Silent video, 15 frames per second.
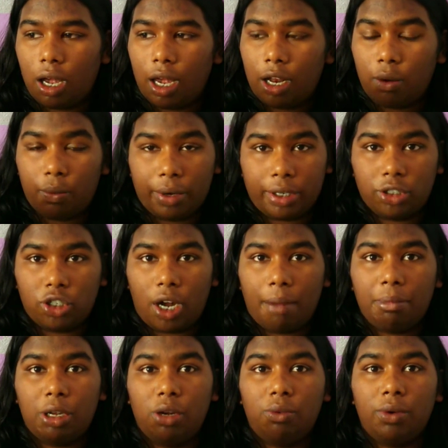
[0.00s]
in a real
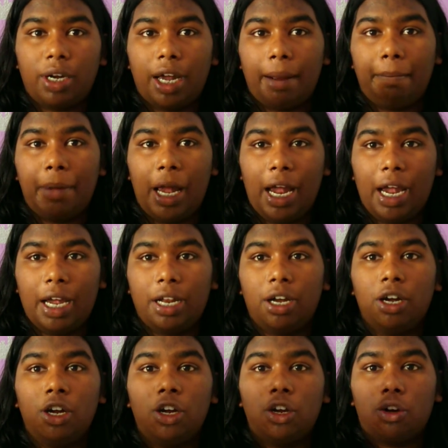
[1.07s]
job, you would get
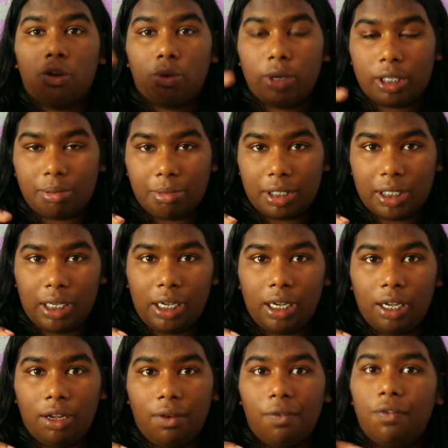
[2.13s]
paid Christmas
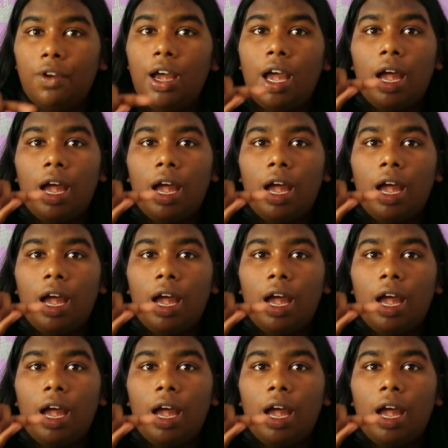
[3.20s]
Eve,